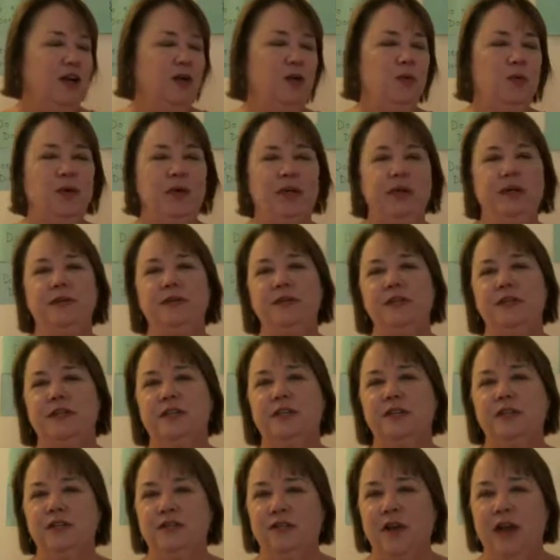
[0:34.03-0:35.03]
We use
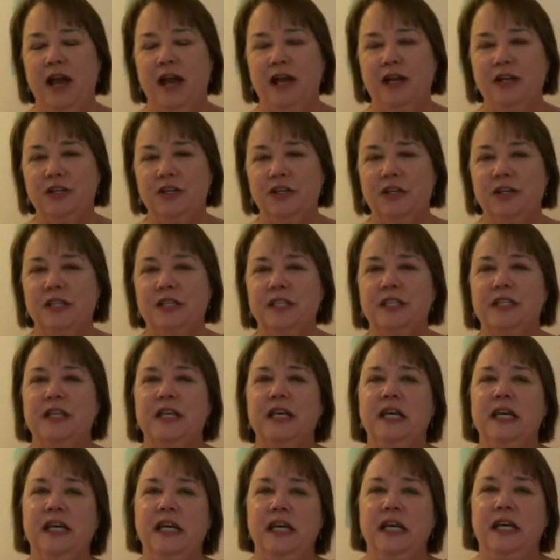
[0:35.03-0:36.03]
contractions
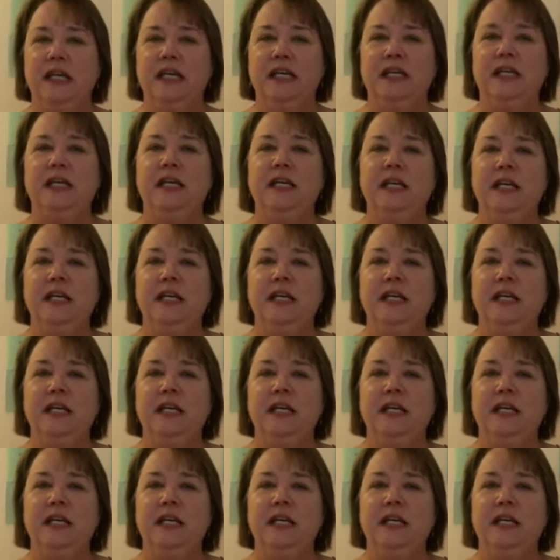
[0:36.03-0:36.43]
in